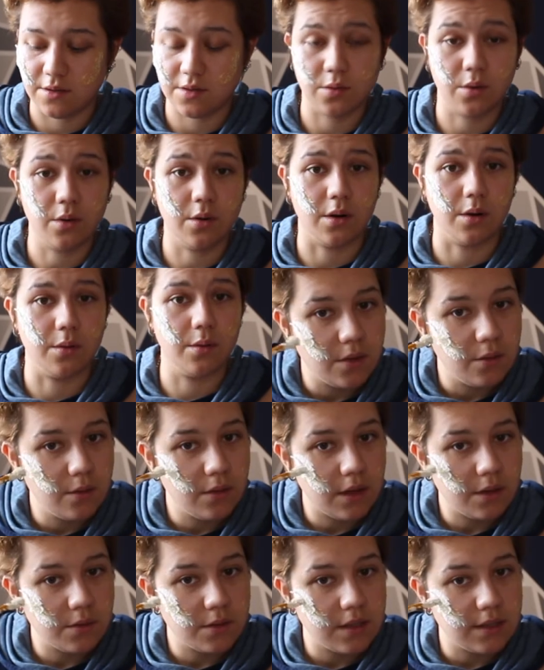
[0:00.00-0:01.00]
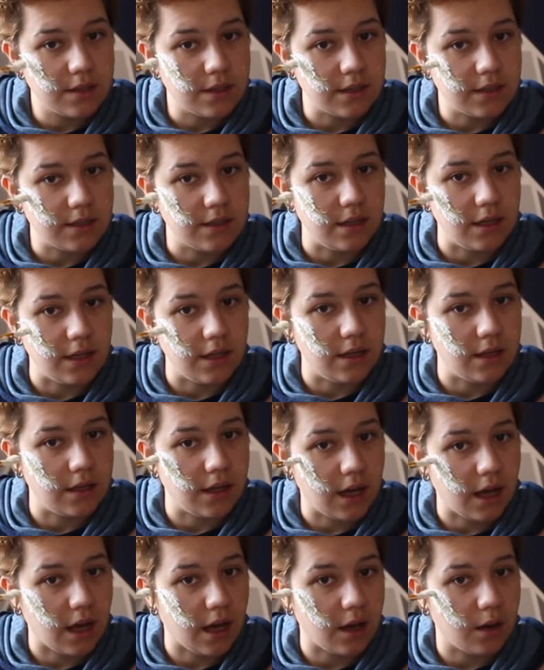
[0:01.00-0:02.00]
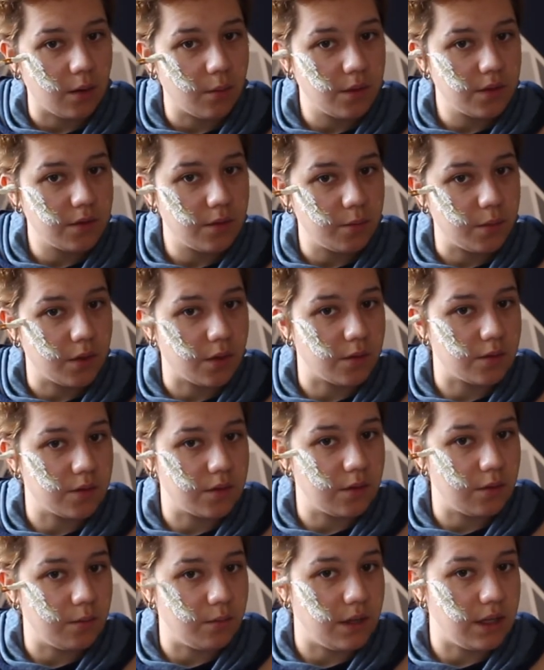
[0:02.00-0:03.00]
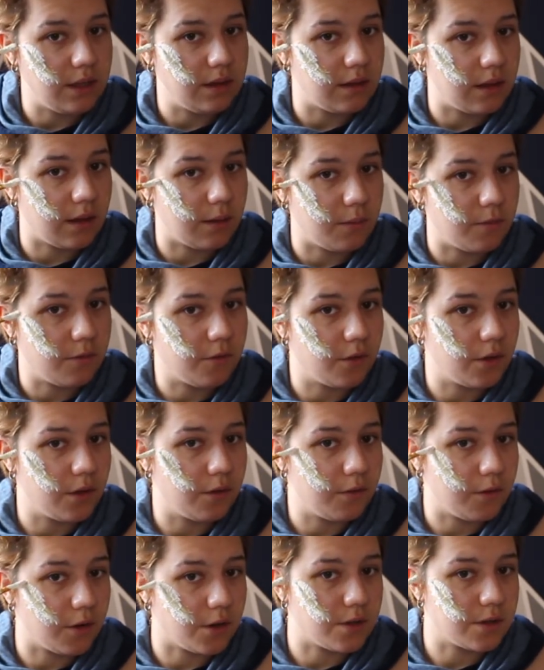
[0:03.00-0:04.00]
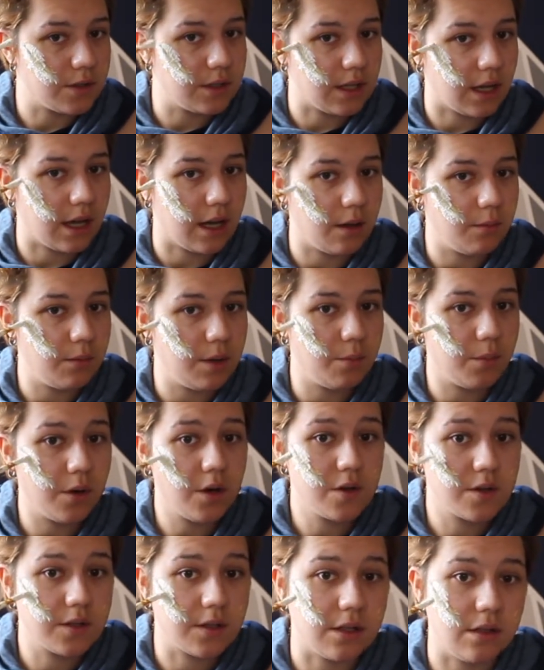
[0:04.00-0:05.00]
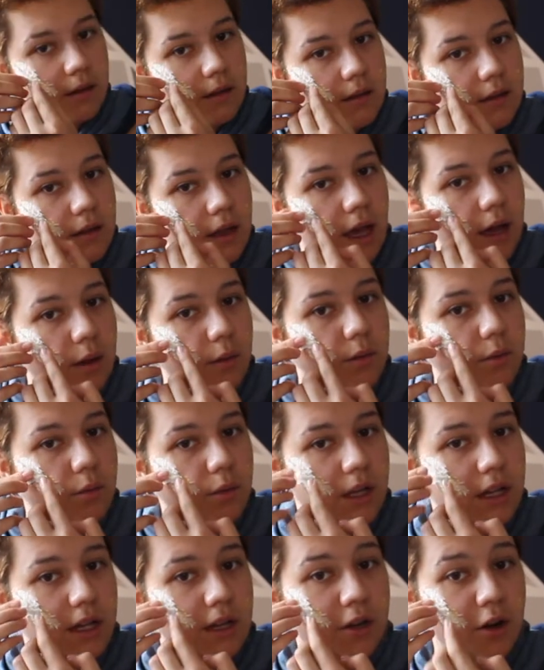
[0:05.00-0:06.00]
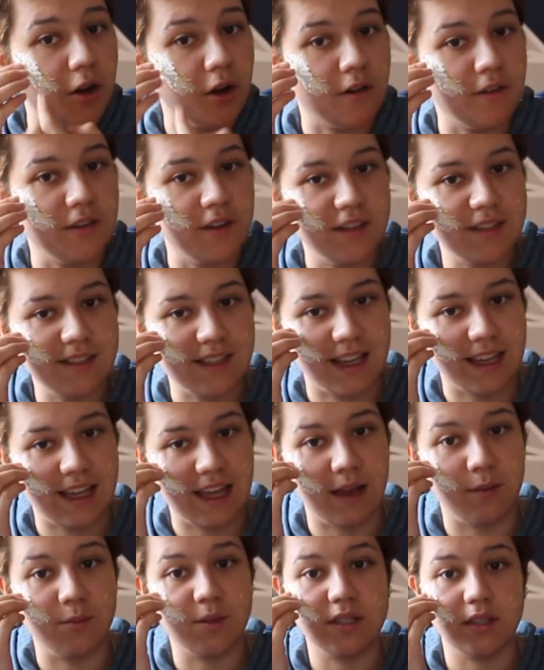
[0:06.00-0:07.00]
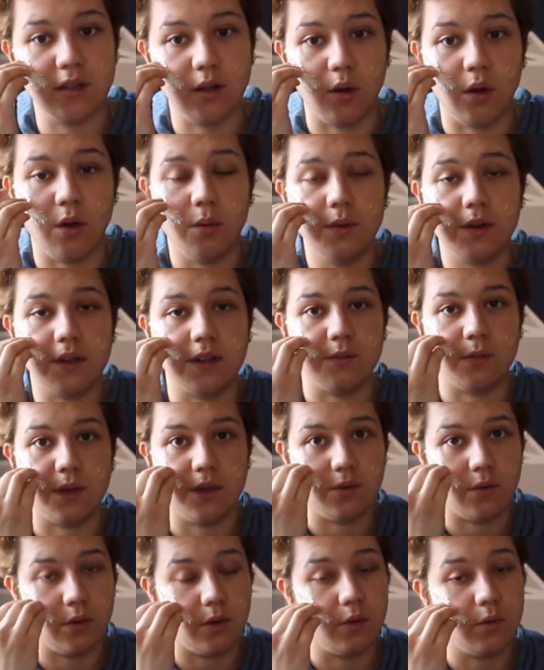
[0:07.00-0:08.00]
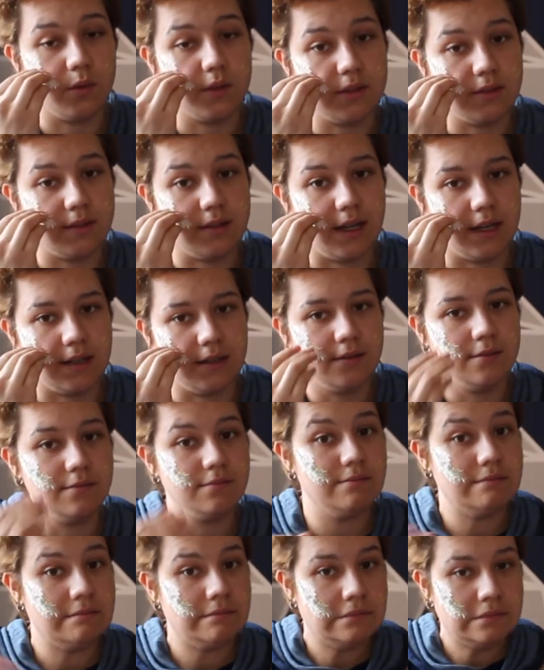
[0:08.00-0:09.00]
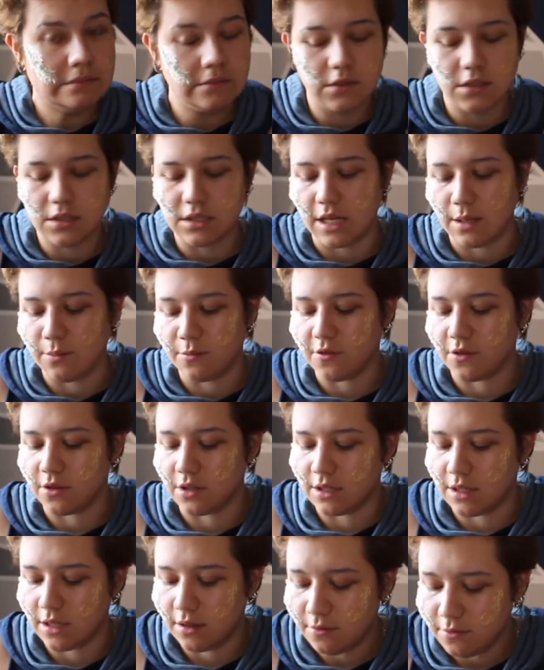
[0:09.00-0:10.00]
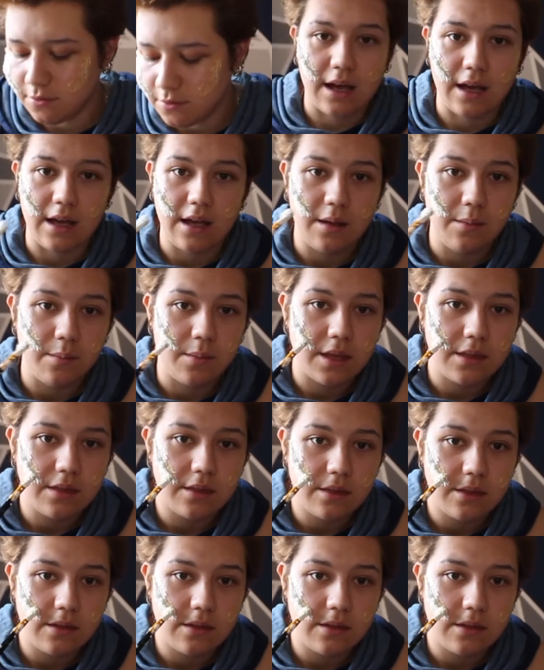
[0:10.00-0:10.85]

Zoro. 2016, I was supposed to meet them for the first time in person. I was really nervous. I came as Law because my Zoro wasn't done. Shameful enough. I met